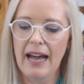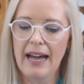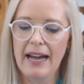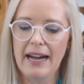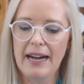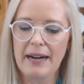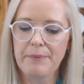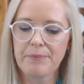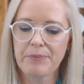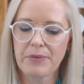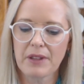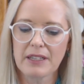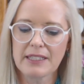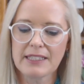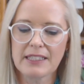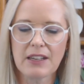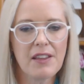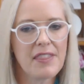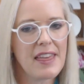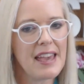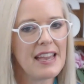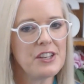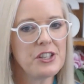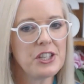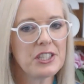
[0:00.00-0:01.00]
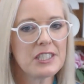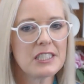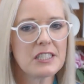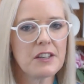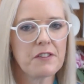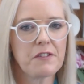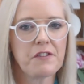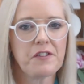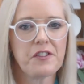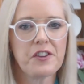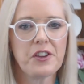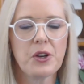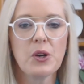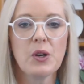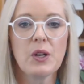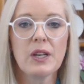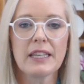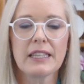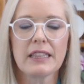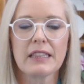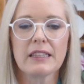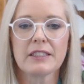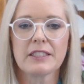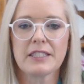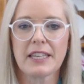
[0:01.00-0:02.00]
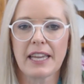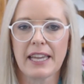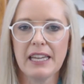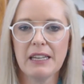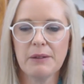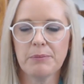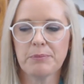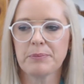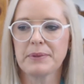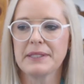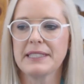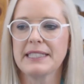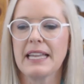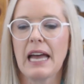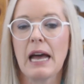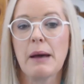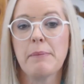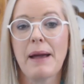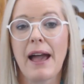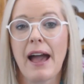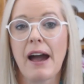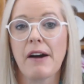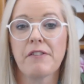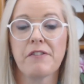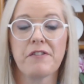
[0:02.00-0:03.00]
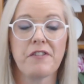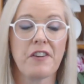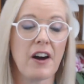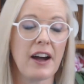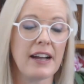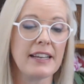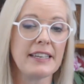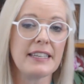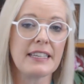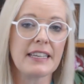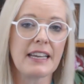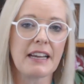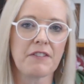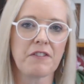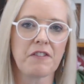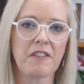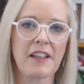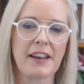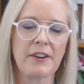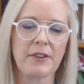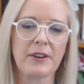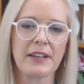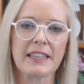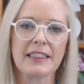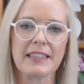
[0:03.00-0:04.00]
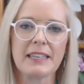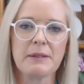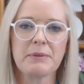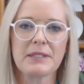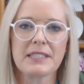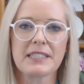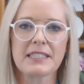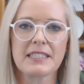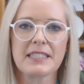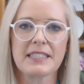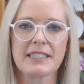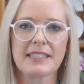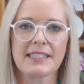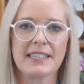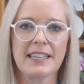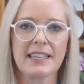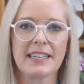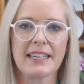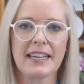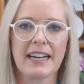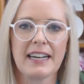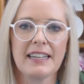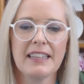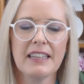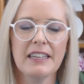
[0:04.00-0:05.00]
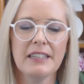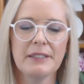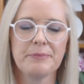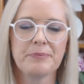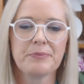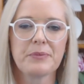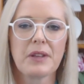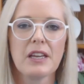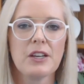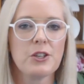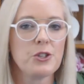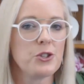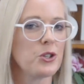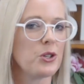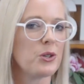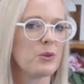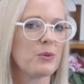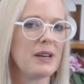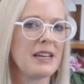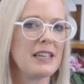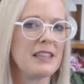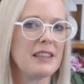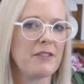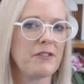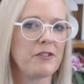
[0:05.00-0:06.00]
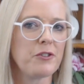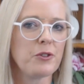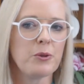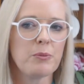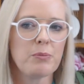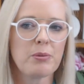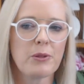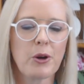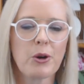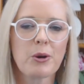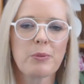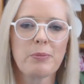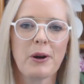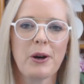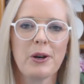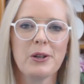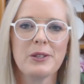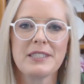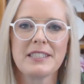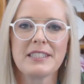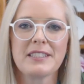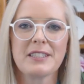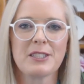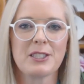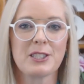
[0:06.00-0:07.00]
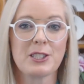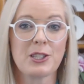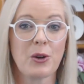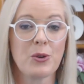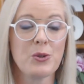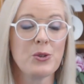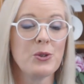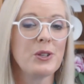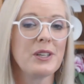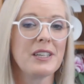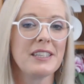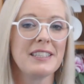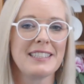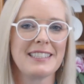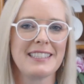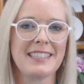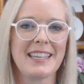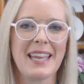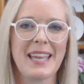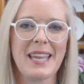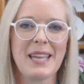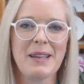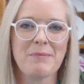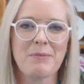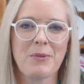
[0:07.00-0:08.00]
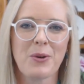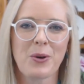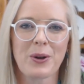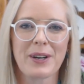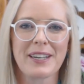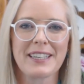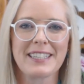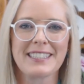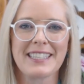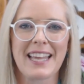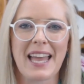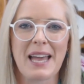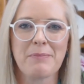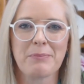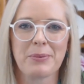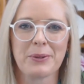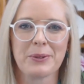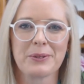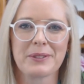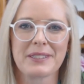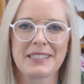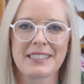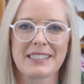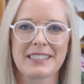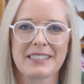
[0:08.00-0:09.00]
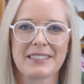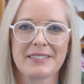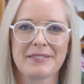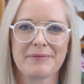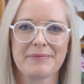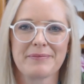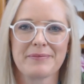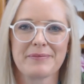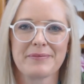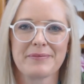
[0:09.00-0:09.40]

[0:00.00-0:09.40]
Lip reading: So they're just a few little tips about finding a flattering lipstick color. Do read the full blog post so you can see more examples.